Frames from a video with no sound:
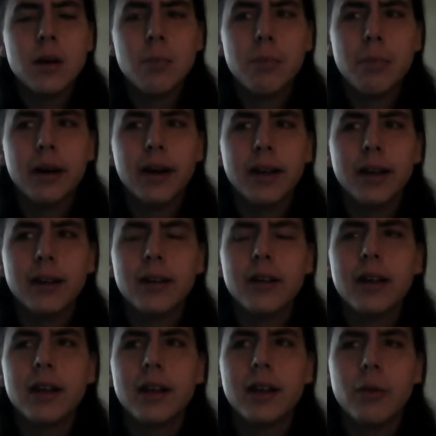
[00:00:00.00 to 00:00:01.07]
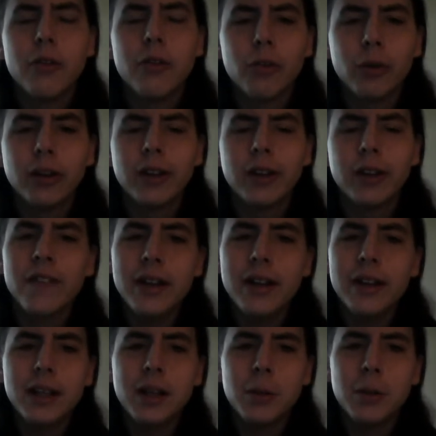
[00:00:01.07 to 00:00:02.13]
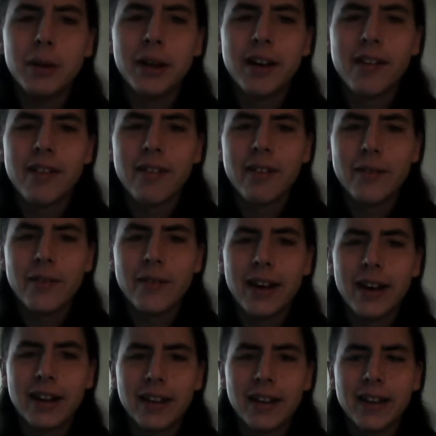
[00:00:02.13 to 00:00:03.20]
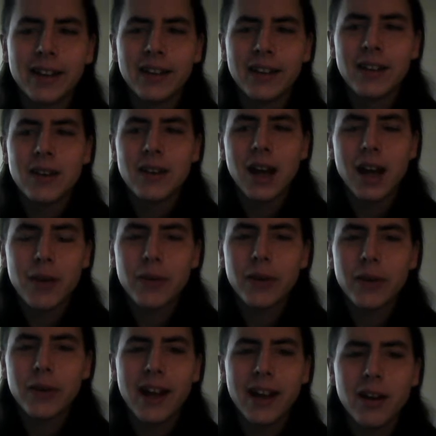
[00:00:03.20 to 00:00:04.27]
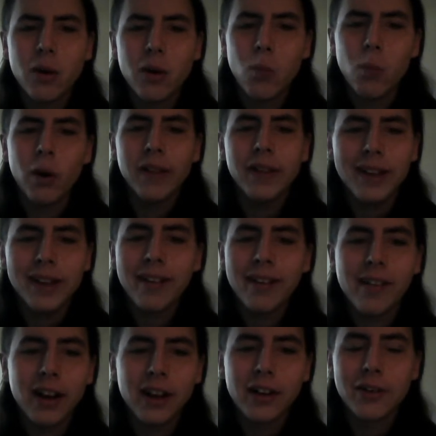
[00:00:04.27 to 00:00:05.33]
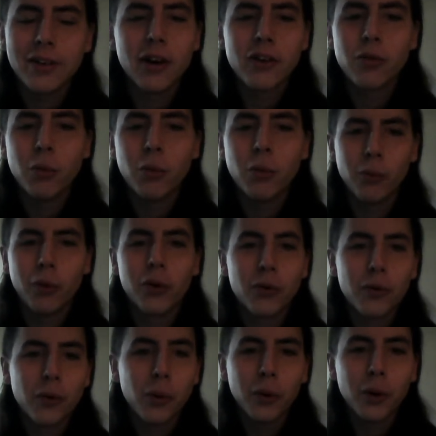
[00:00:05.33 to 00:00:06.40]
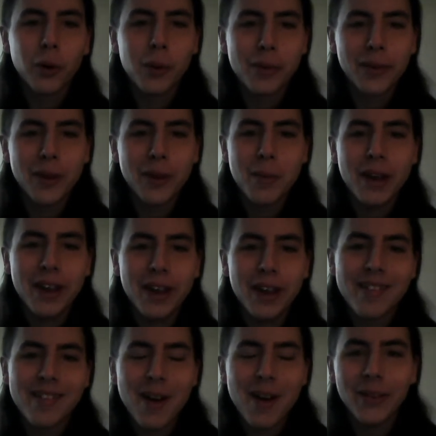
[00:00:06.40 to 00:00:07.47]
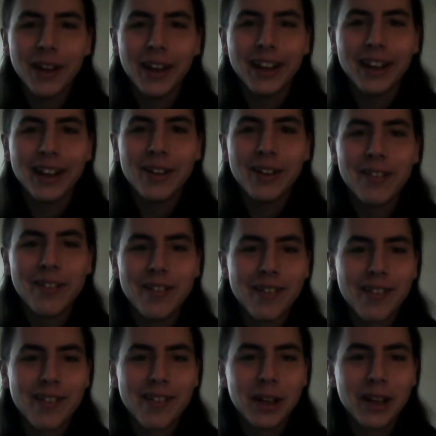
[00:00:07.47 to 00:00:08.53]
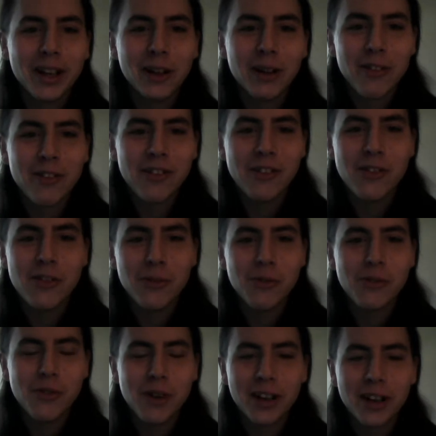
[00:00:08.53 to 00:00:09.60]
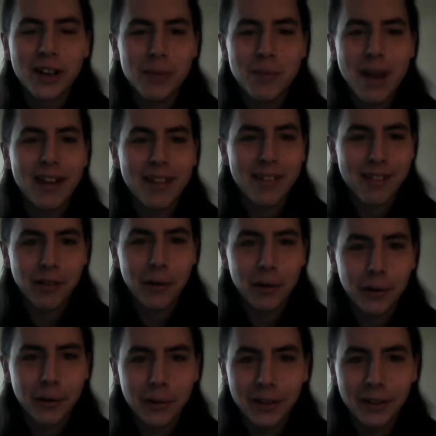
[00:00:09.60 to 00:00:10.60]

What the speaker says: But it was really funny because of the fact that I forgot what the exact charge was word for word, but they made it sound like it was something close to fucking manslaughter.